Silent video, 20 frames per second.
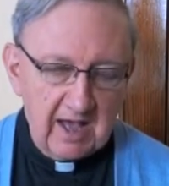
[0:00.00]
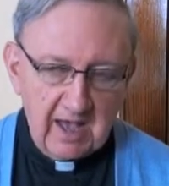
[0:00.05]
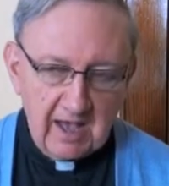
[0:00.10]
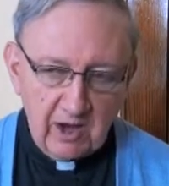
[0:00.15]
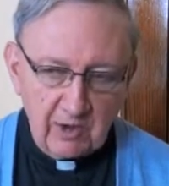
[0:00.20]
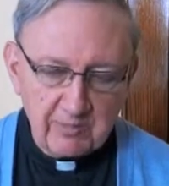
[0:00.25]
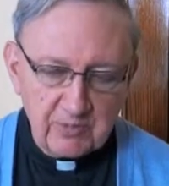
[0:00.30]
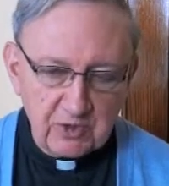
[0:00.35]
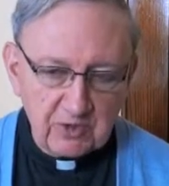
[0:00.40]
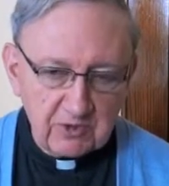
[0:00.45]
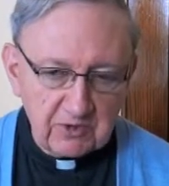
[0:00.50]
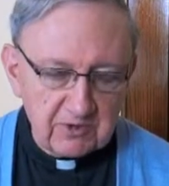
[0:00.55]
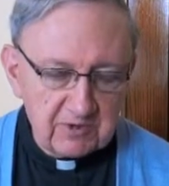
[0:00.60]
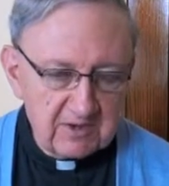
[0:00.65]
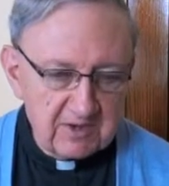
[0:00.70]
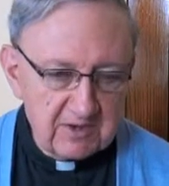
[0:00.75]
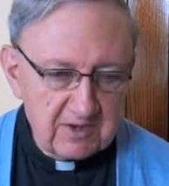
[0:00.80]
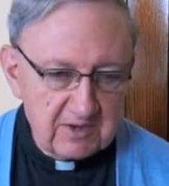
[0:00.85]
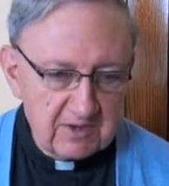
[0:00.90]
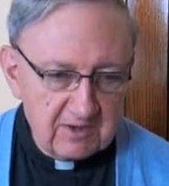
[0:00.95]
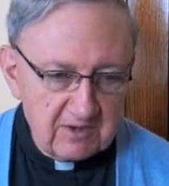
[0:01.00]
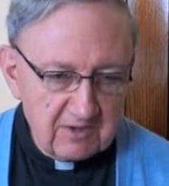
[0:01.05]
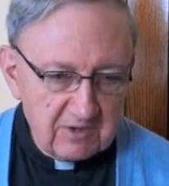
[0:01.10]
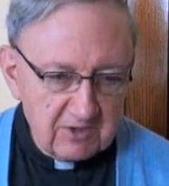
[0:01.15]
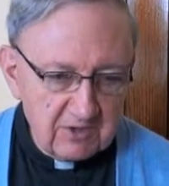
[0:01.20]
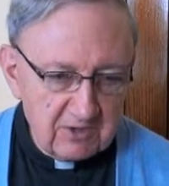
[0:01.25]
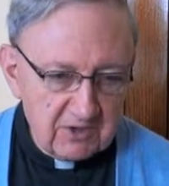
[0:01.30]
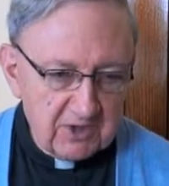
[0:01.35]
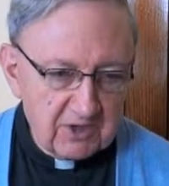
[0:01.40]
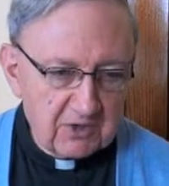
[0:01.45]
helped her
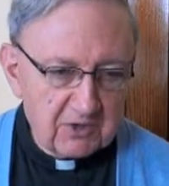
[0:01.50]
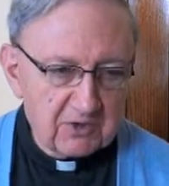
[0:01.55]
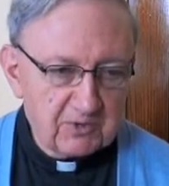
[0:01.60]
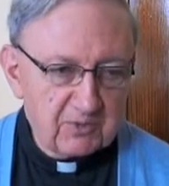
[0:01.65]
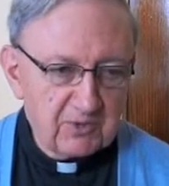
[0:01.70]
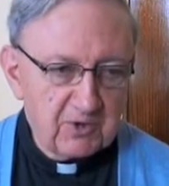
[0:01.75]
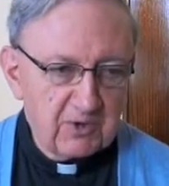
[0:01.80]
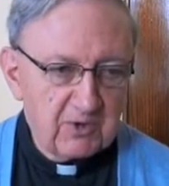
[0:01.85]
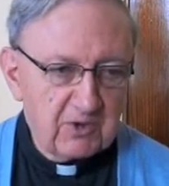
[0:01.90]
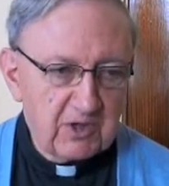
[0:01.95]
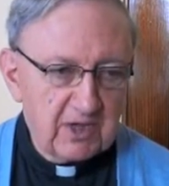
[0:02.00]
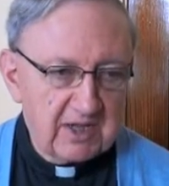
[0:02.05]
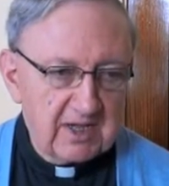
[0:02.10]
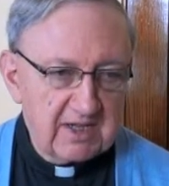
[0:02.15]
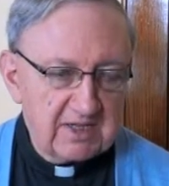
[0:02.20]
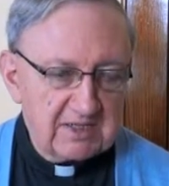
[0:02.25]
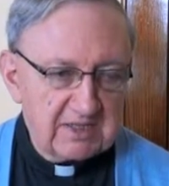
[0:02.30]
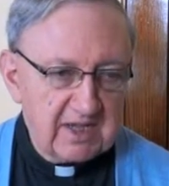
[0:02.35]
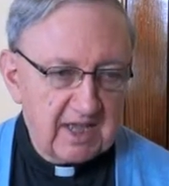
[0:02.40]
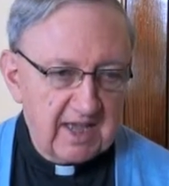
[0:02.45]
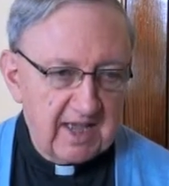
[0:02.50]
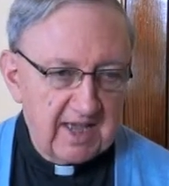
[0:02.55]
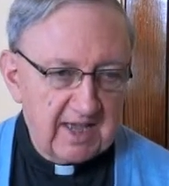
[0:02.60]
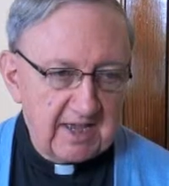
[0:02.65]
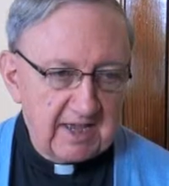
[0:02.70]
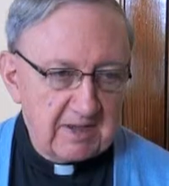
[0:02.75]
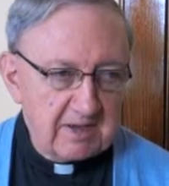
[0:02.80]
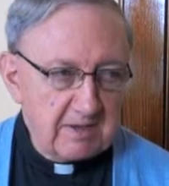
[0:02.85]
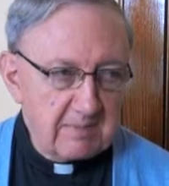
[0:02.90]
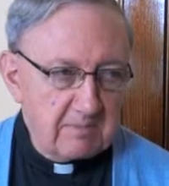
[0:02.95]
look at her role as
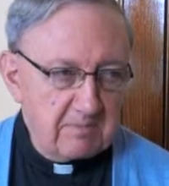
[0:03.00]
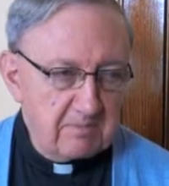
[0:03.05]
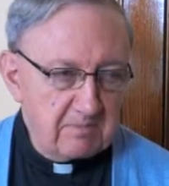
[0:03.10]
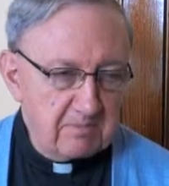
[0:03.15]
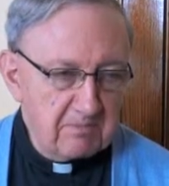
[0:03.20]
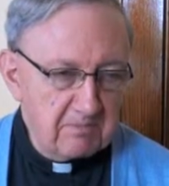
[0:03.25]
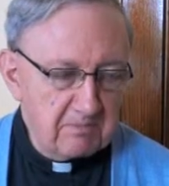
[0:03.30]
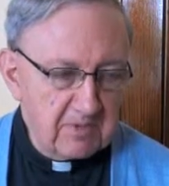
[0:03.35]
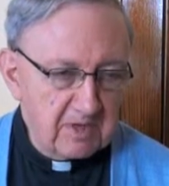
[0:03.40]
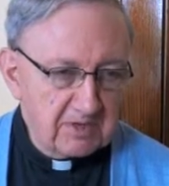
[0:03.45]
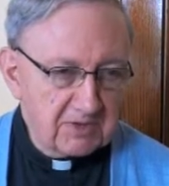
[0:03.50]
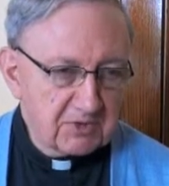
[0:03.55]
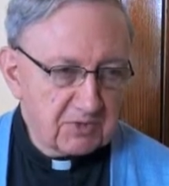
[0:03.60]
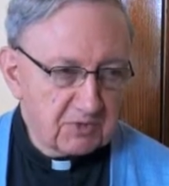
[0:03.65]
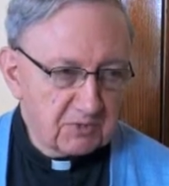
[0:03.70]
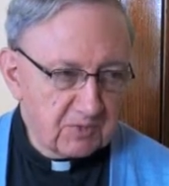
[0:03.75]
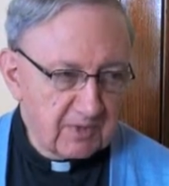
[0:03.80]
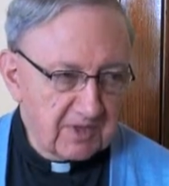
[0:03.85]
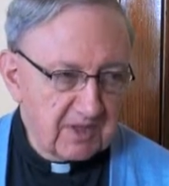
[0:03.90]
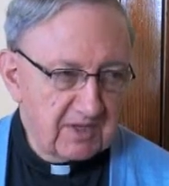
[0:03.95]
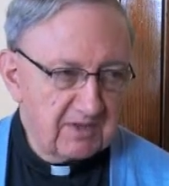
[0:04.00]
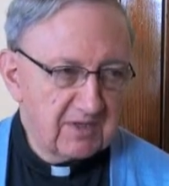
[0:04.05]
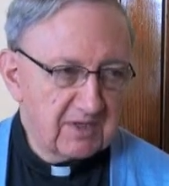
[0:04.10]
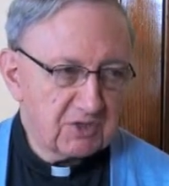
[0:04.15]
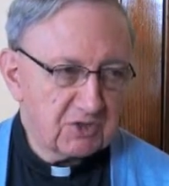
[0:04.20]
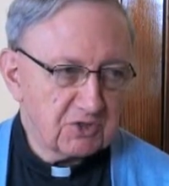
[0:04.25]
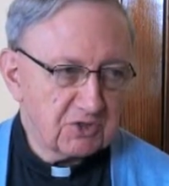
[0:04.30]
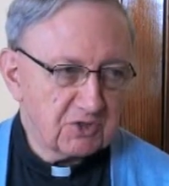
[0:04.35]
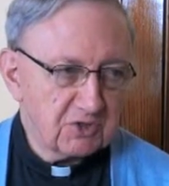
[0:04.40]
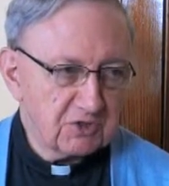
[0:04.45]
a minister within
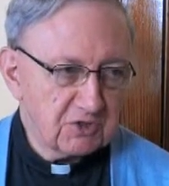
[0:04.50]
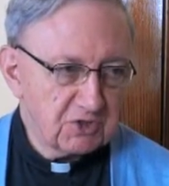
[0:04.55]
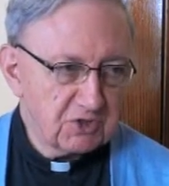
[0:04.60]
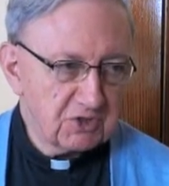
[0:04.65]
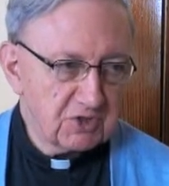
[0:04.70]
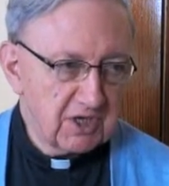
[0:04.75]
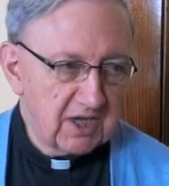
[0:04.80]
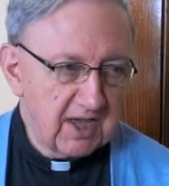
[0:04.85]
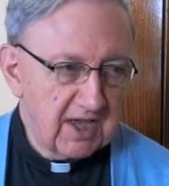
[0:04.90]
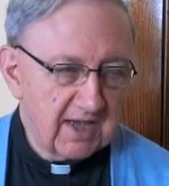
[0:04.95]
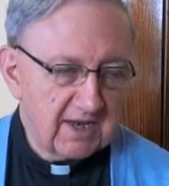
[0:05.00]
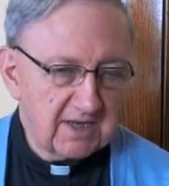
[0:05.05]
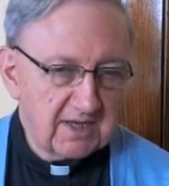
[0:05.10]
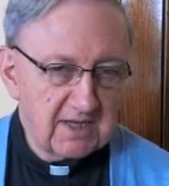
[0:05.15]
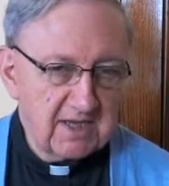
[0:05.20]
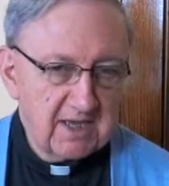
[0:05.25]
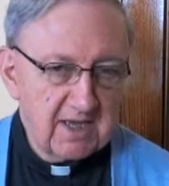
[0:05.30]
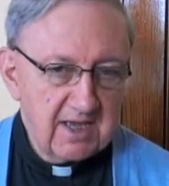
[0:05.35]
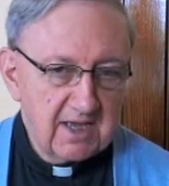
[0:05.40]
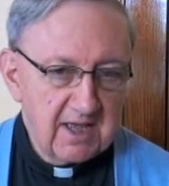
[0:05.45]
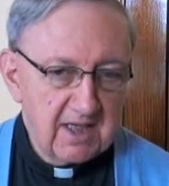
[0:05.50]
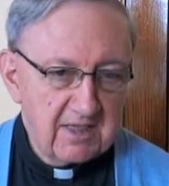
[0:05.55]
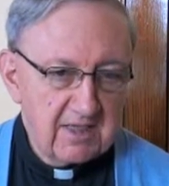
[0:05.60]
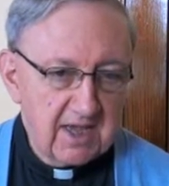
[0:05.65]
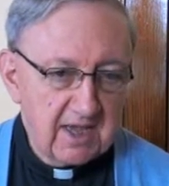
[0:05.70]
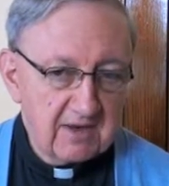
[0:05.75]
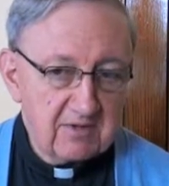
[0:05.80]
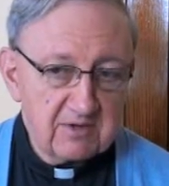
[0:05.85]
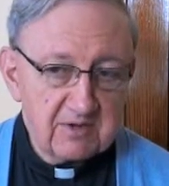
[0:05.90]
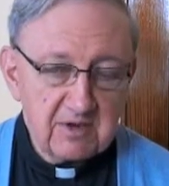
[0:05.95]
the church, and
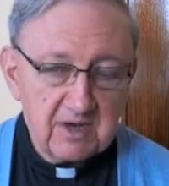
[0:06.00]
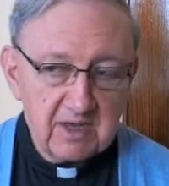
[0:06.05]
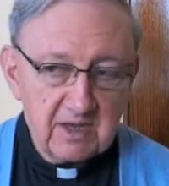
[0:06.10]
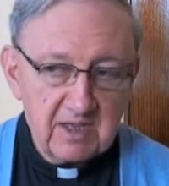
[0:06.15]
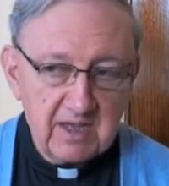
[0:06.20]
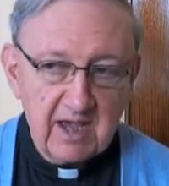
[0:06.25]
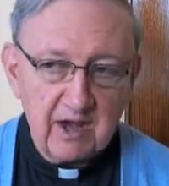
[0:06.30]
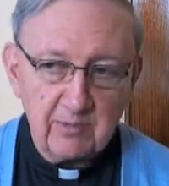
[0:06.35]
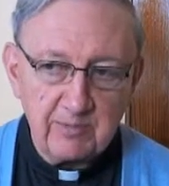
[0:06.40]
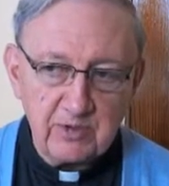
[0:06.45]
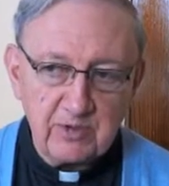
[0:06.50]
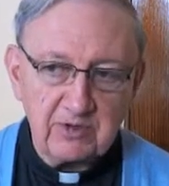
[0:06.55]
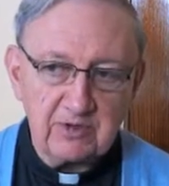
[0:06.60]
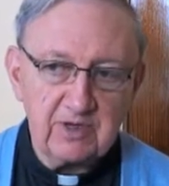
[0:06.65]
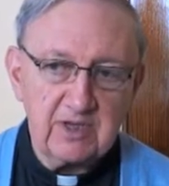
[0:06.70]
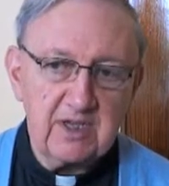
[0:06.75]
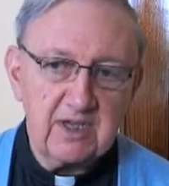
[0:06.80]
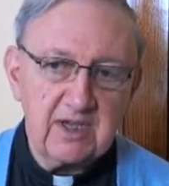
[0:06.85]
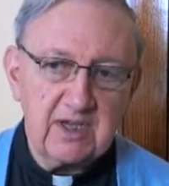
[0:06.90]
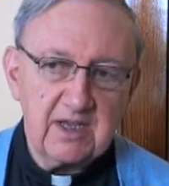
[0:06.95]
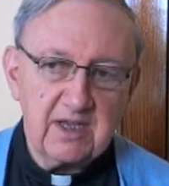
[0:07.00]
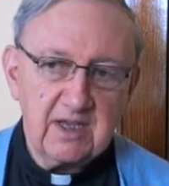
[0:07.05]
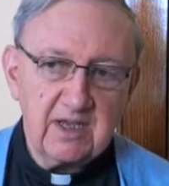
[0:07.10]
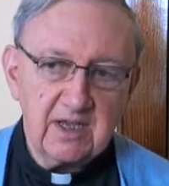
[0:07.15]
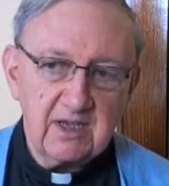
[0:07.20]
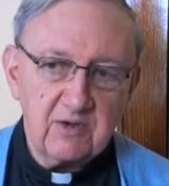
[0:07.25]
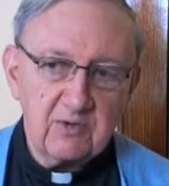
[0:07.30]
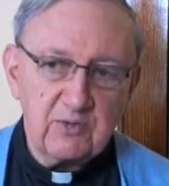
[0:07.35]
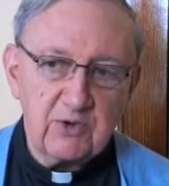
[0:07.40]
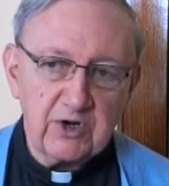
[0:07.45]
then helped her
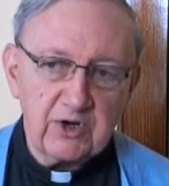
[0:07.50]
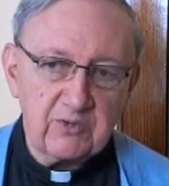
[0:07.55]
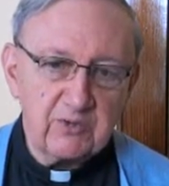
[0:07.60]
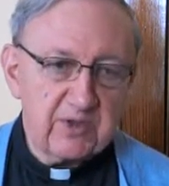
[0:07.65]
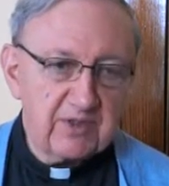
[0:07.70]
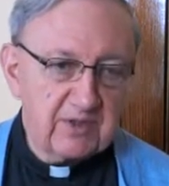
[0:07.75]
work